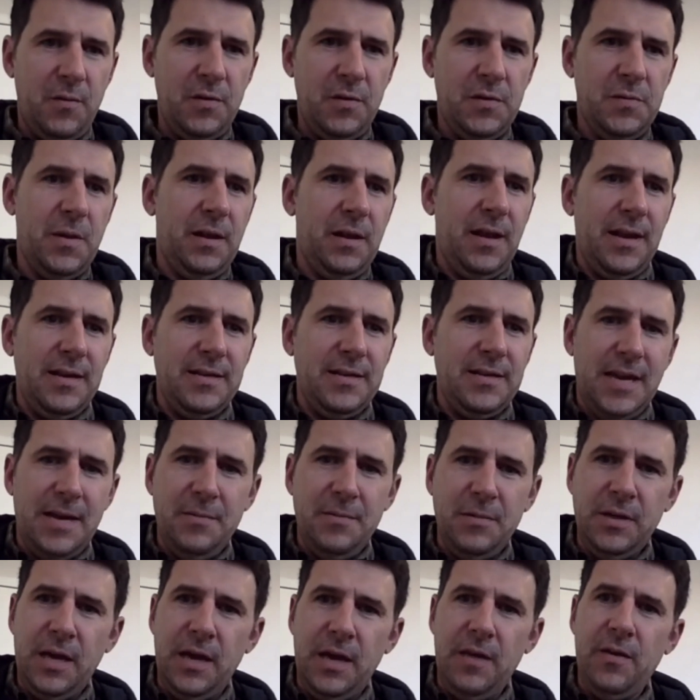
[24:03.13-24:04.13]
We spend a lot of
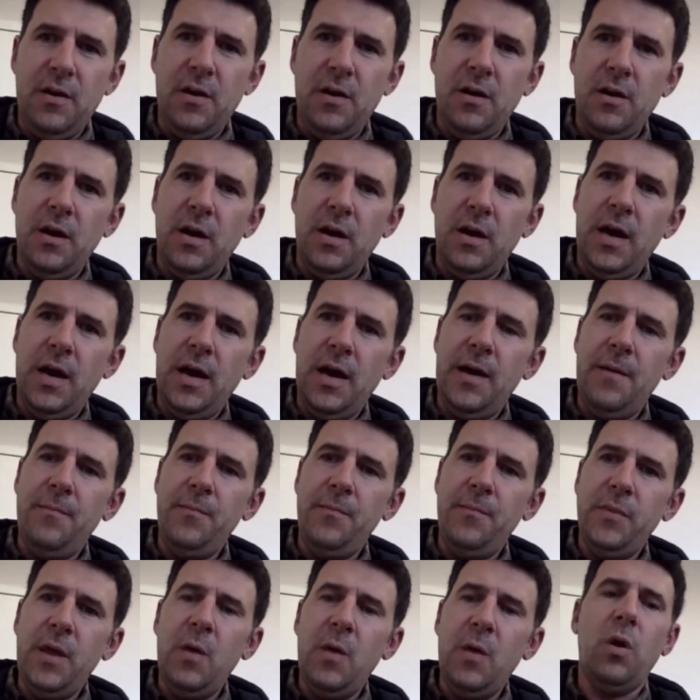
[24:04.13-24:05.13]
time together.
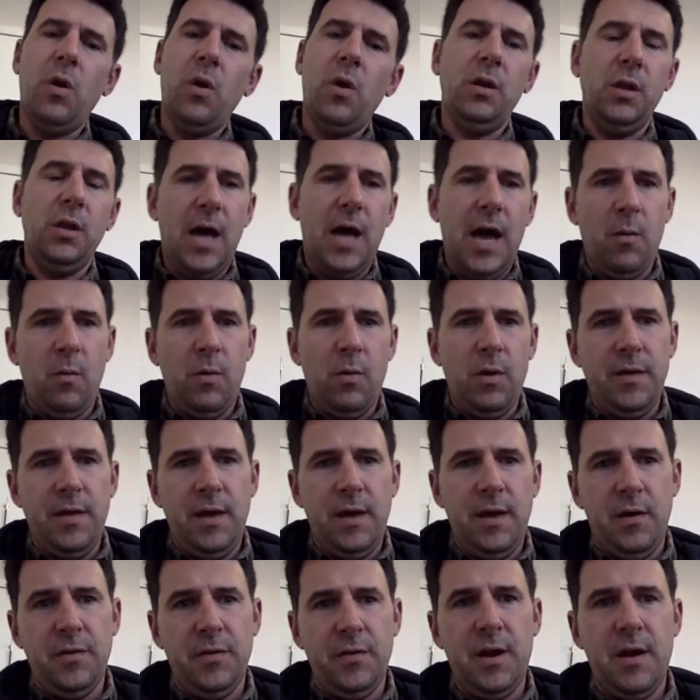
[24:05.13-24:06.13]
They work a lot with
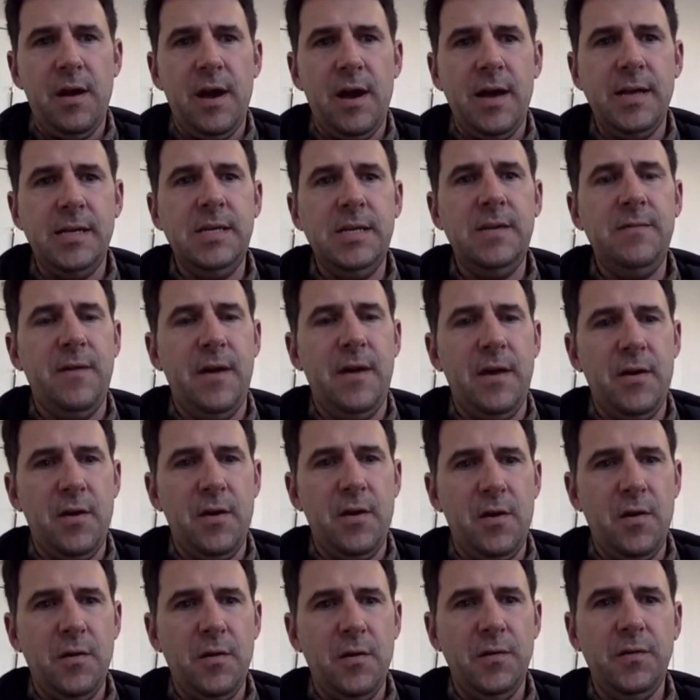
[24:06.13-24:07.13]
healthcare IT
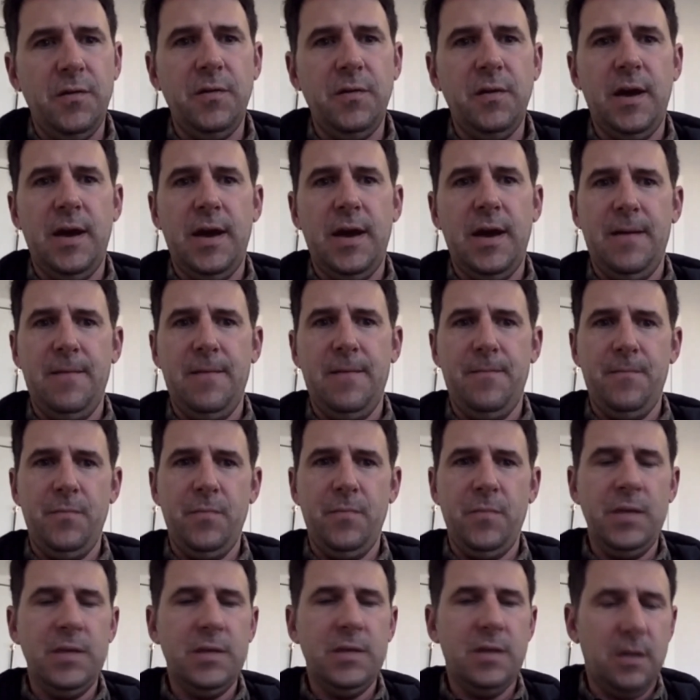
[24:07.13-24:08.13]
vendors.
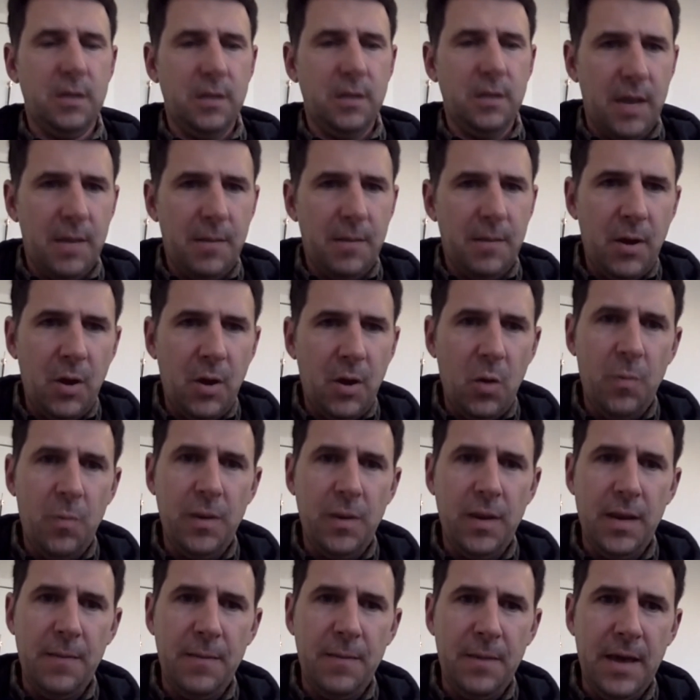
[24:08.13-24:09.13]
They talk a lot about
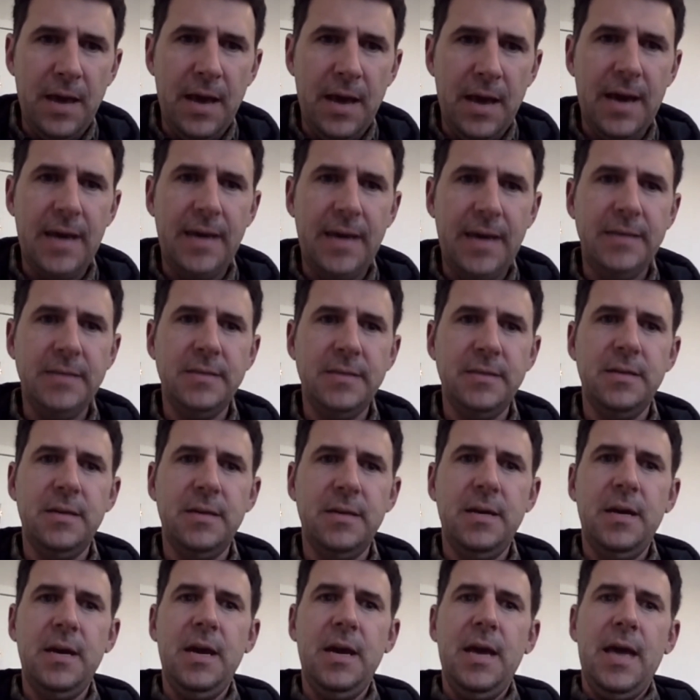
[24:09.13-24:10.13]
open APIs
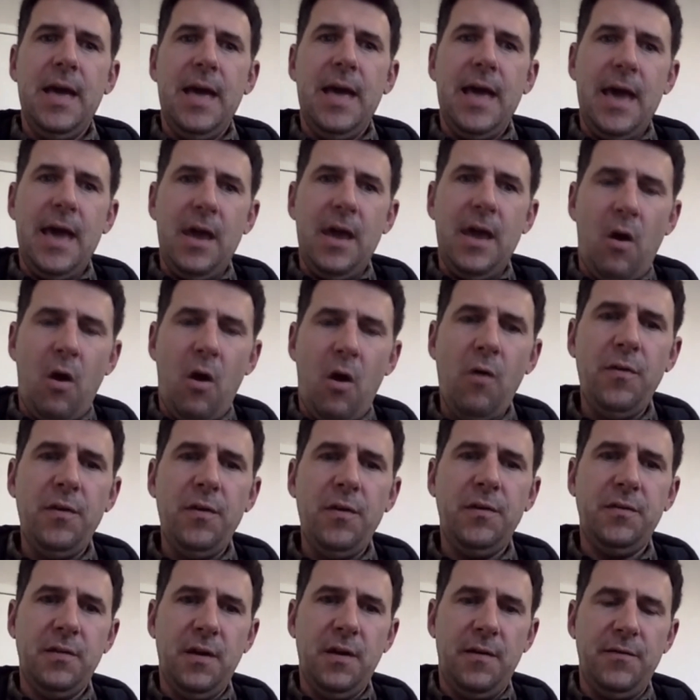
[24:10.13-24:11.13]
and all of
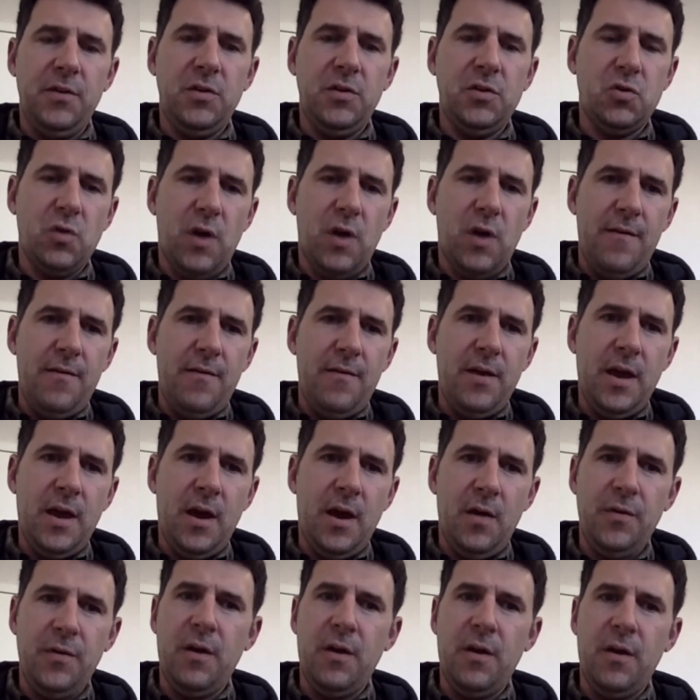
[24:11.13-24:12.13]
this stuff that's driving
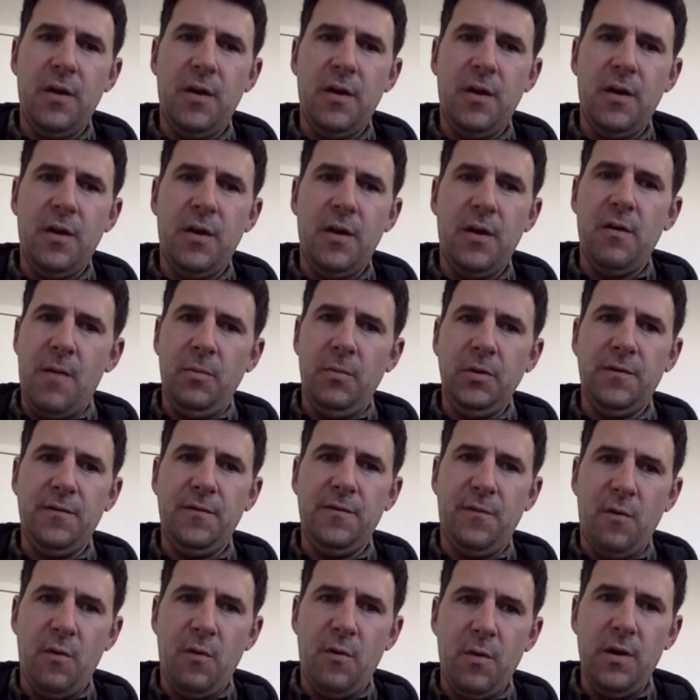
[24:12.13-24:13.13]
healthcare
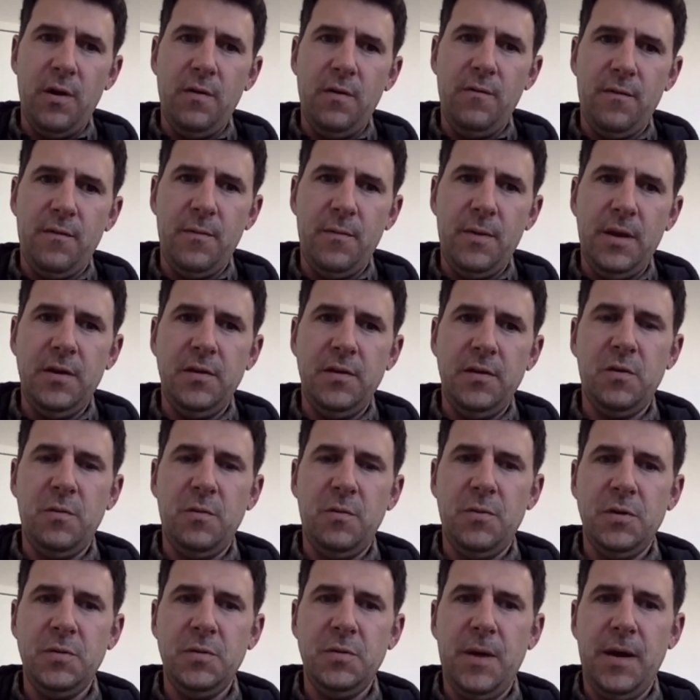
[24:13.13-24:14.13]
interoperability forward from an
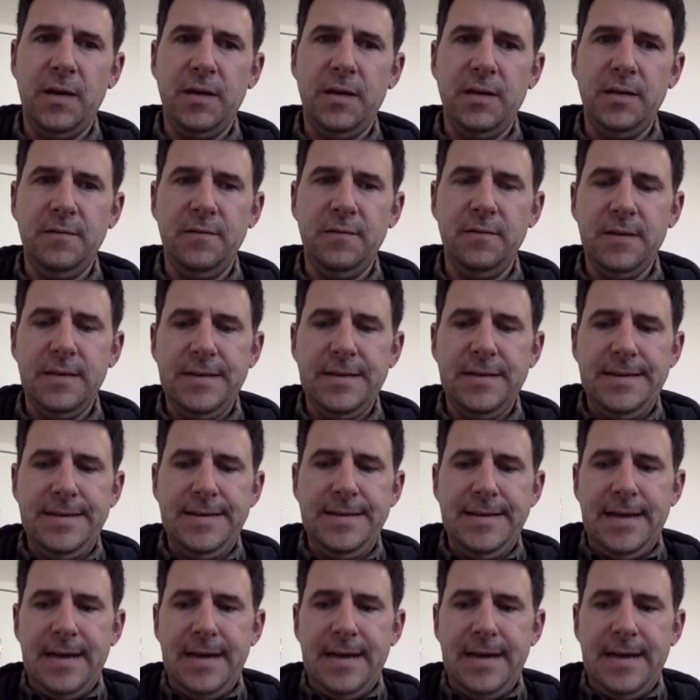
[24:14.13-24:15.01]
industry perspective.